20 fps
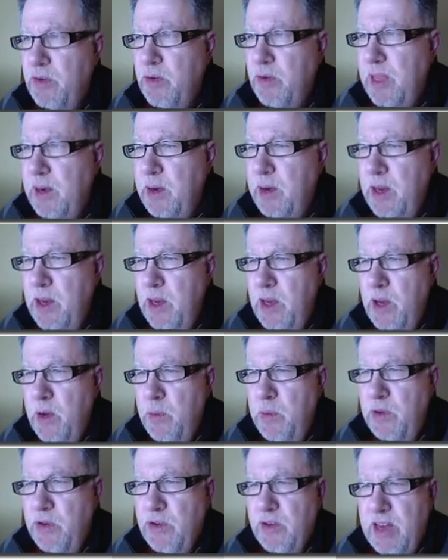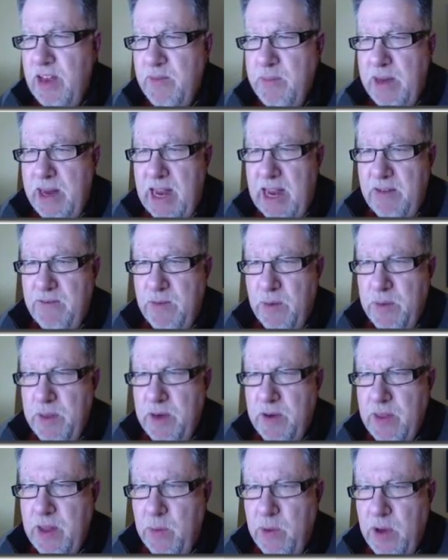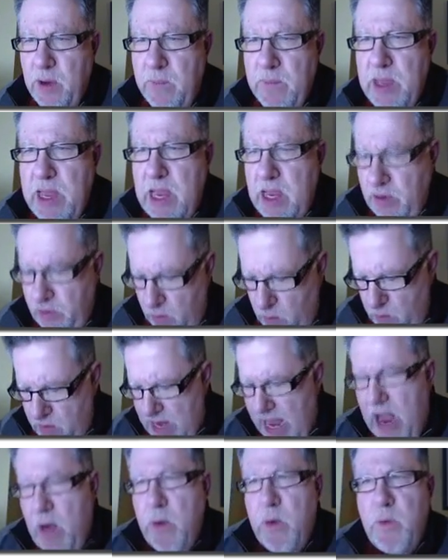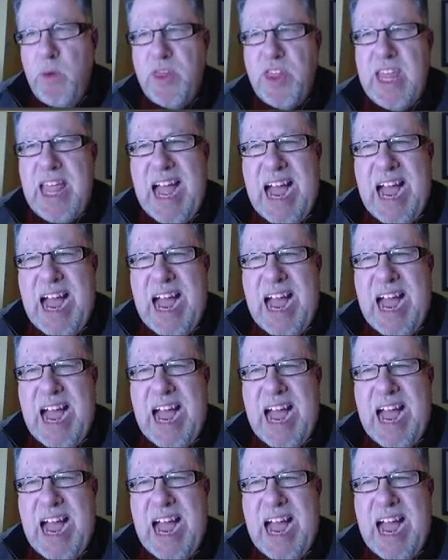so that we just have my iPhone there. There we go. So now with the